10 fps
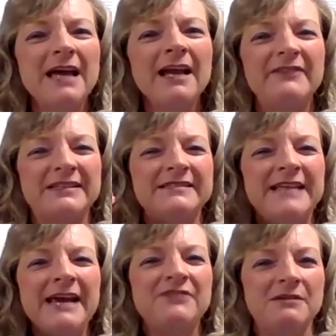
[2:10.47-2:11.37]
kind of a
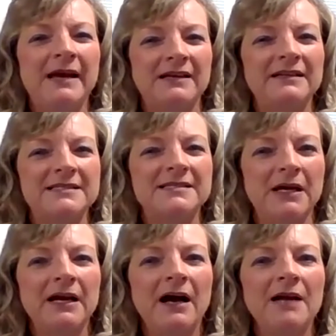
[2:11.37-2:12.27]
safety mechanism
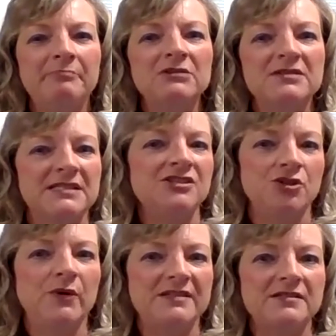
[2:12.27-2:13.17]
that God builds
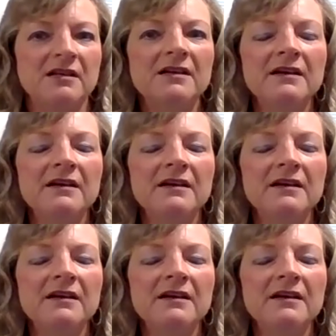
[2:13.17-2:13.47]
into us